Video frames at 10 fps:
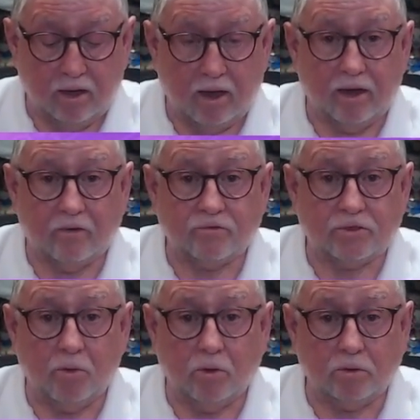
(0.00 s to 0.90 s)
out of
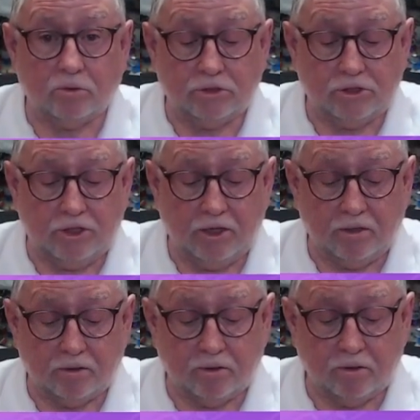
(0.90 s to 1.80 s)
some old
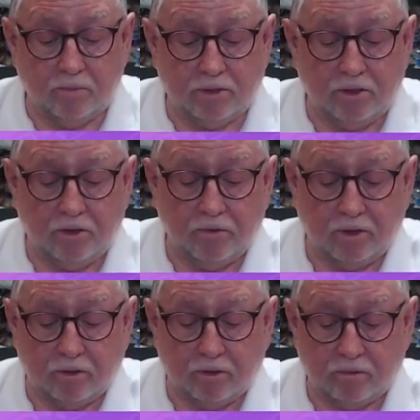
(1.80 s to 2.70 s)
sheet material.